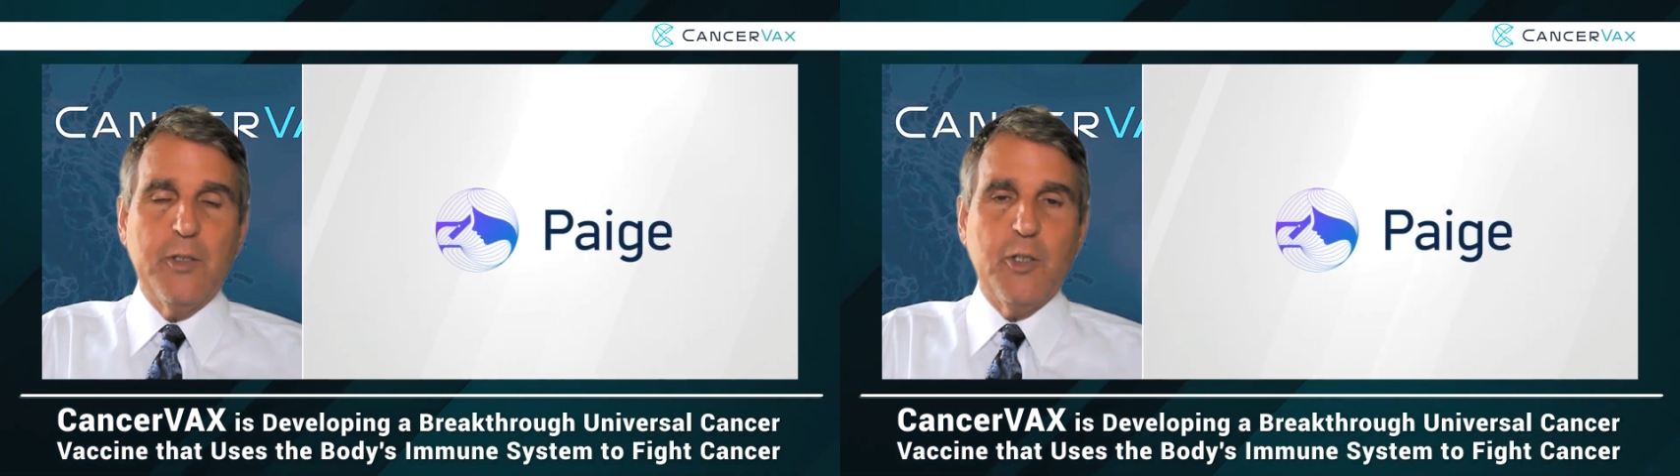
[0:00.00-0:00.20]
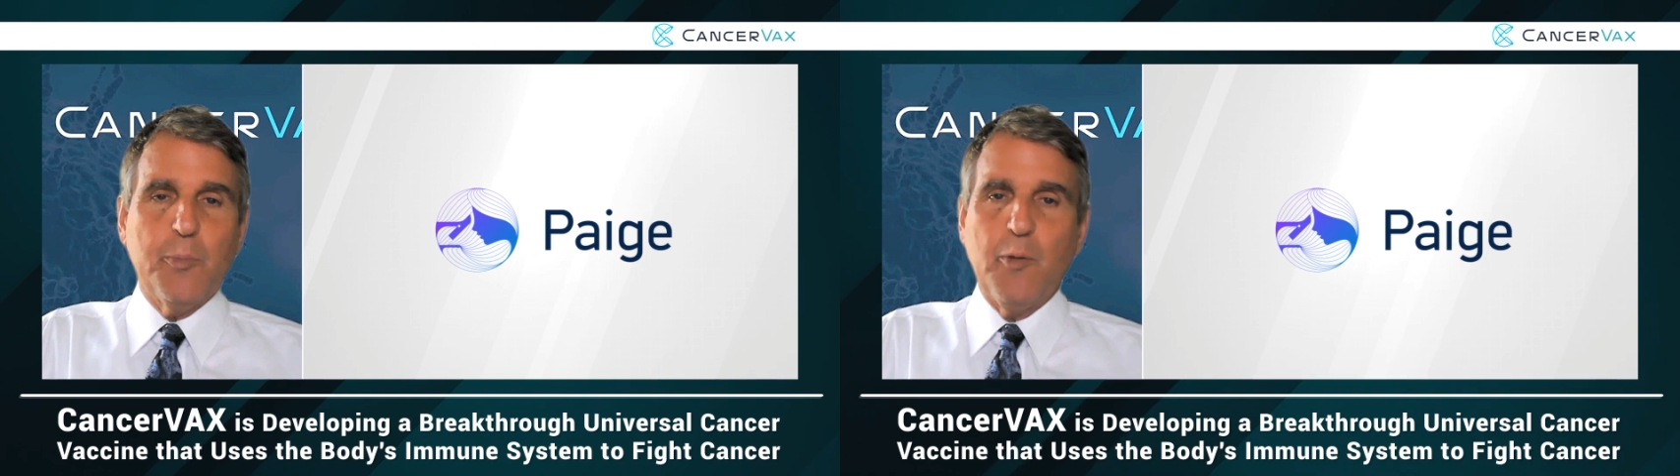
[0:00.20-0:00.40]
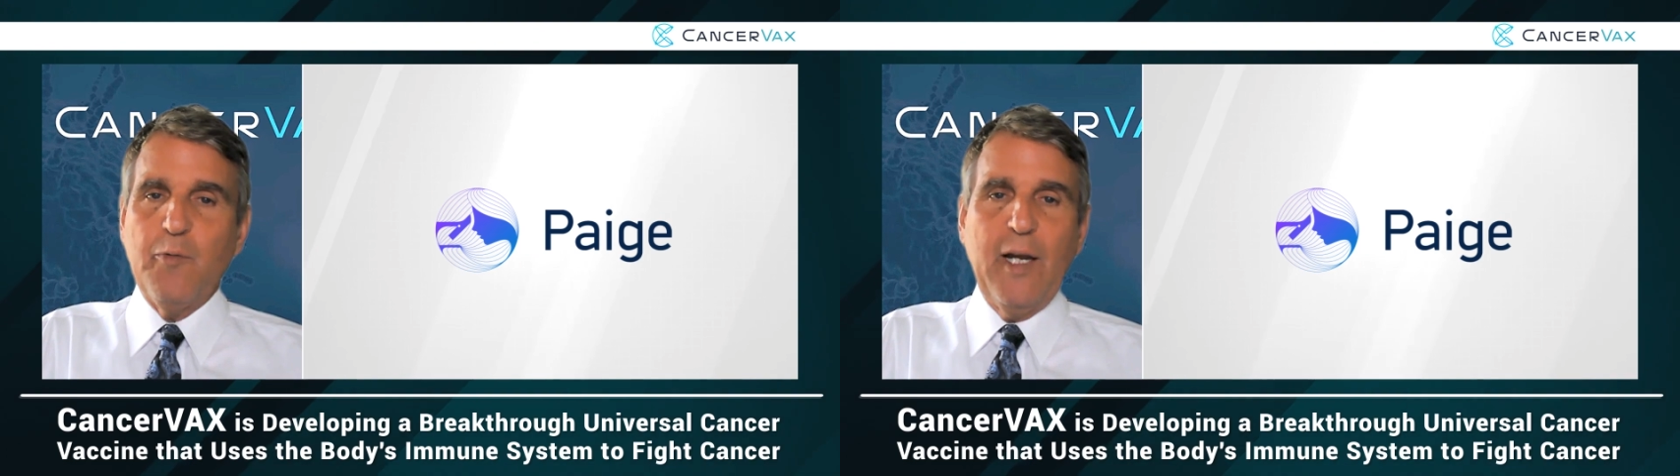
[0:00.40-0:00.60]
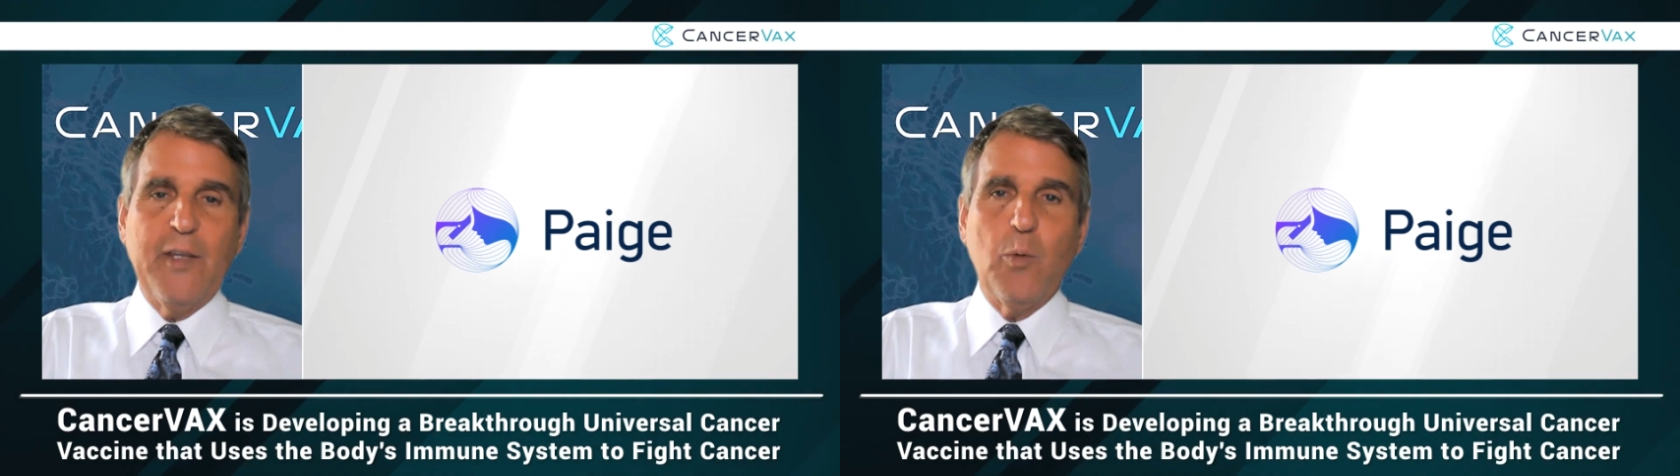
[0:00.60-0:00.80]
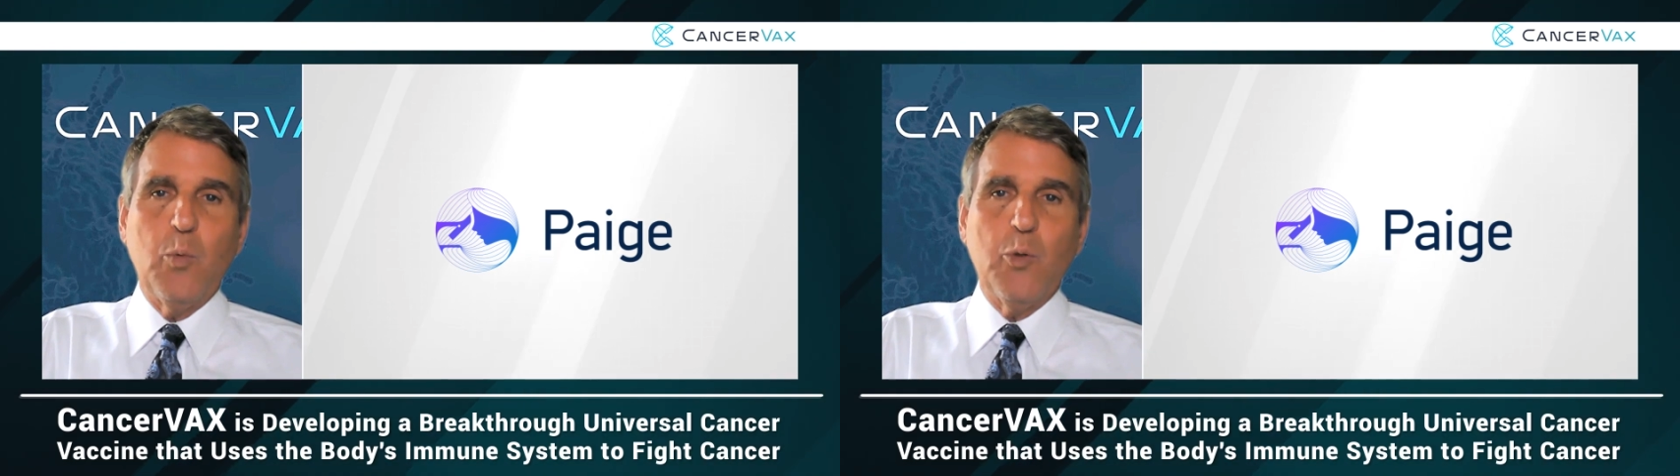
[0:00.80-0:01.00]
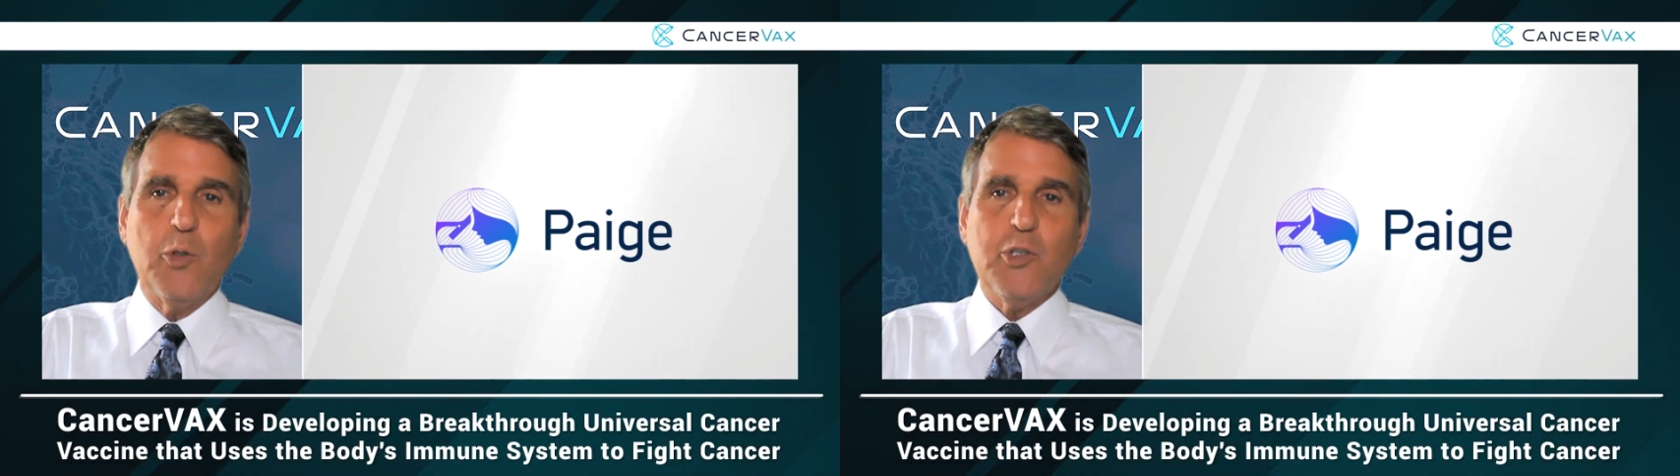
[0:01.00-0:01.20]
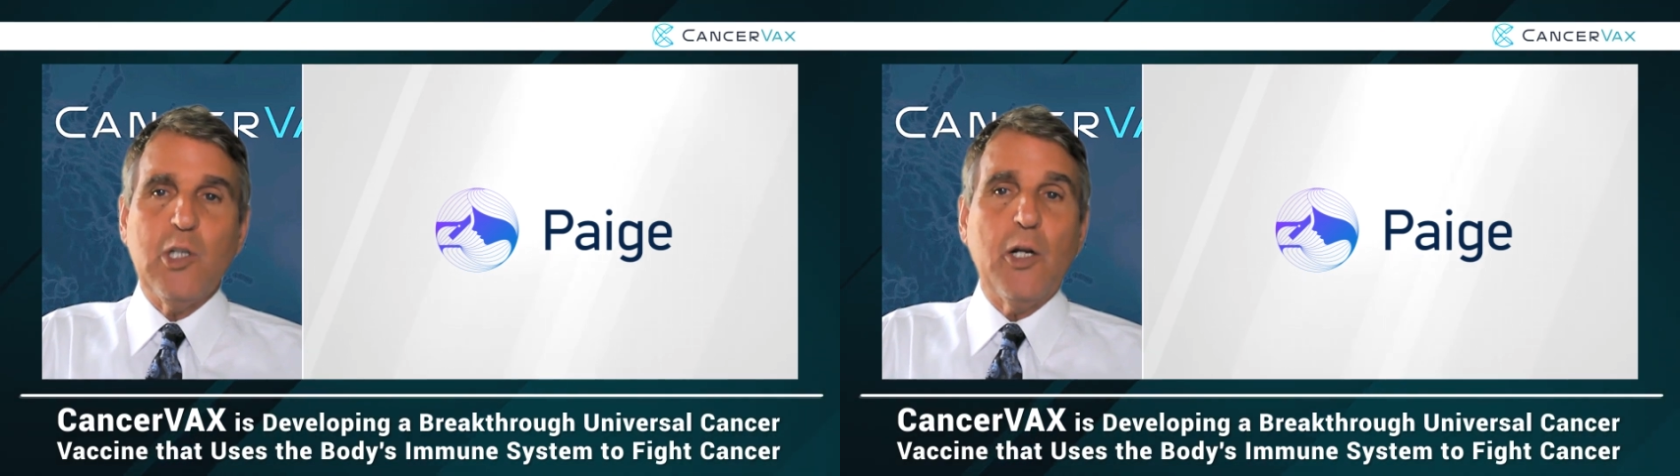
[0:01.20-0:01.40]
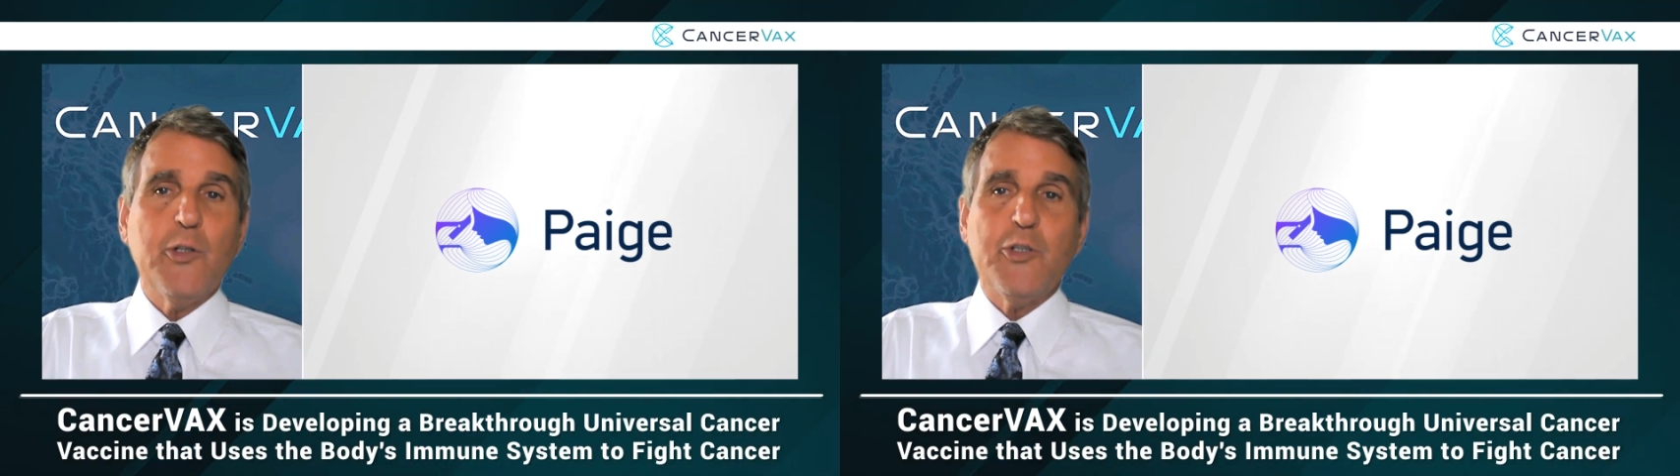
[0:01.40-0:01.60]
to provide the world's
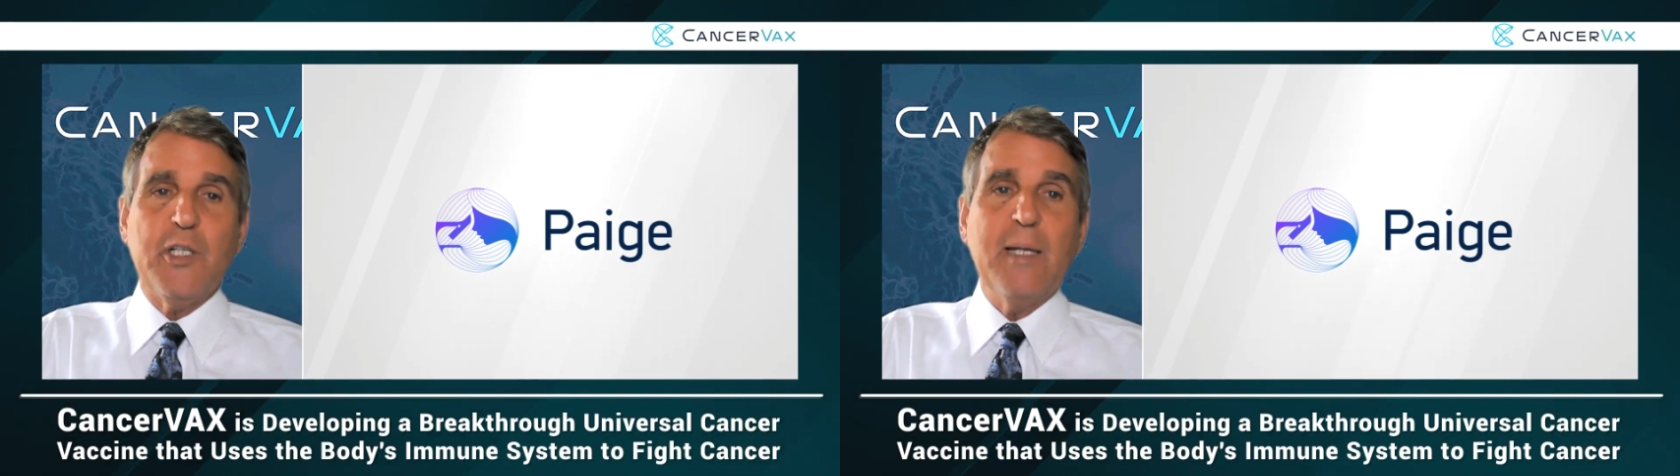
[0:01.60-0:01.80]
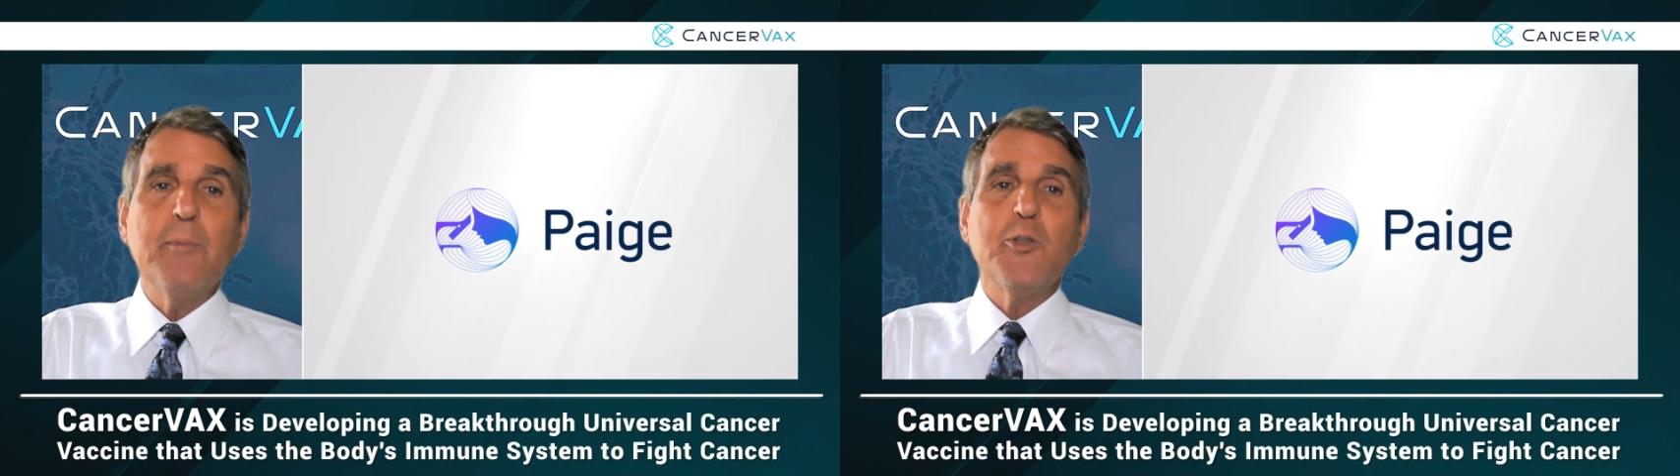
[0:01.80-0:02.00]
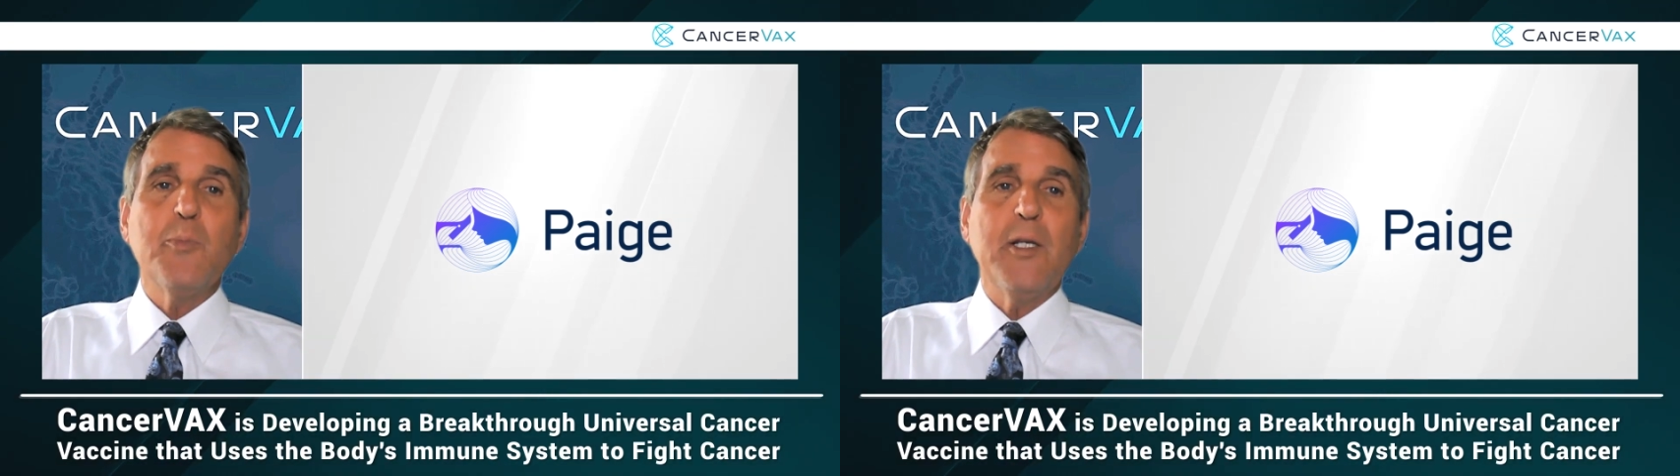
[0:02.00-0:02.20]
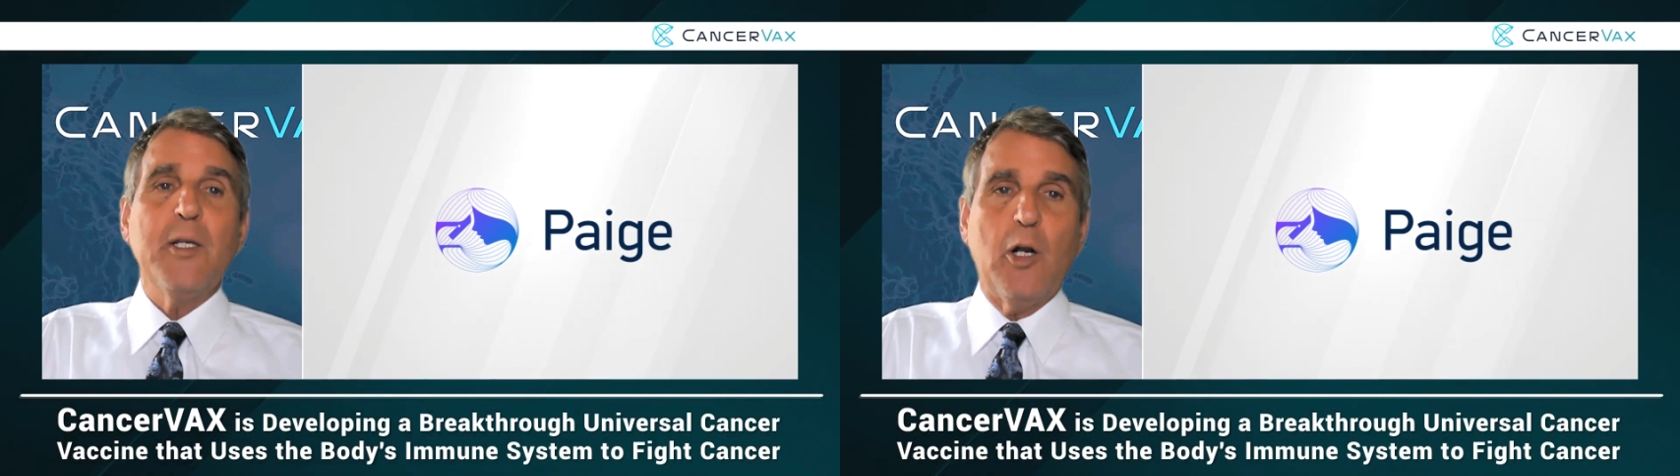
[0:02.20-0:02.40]
largest image-based